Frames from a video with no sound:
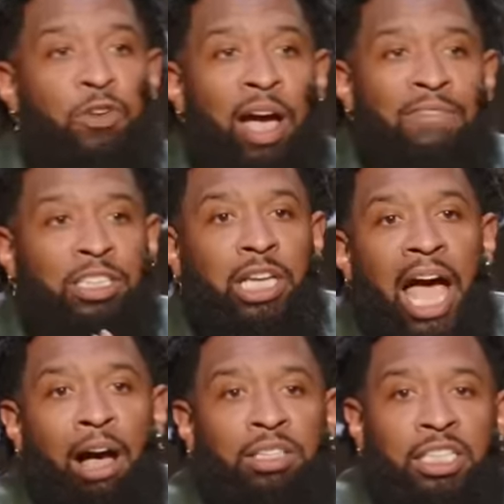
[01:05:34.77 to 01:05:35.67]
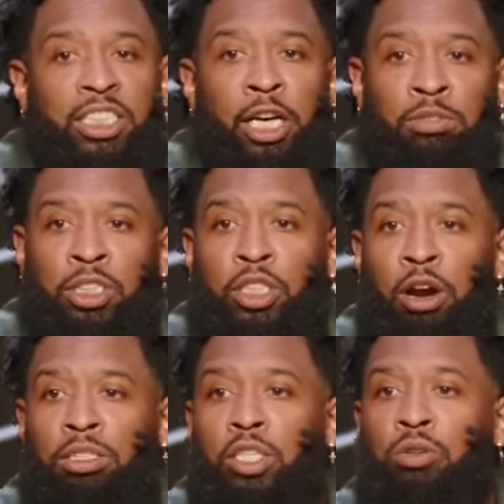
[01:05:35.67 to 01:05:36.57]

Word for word: you have a child in children's church,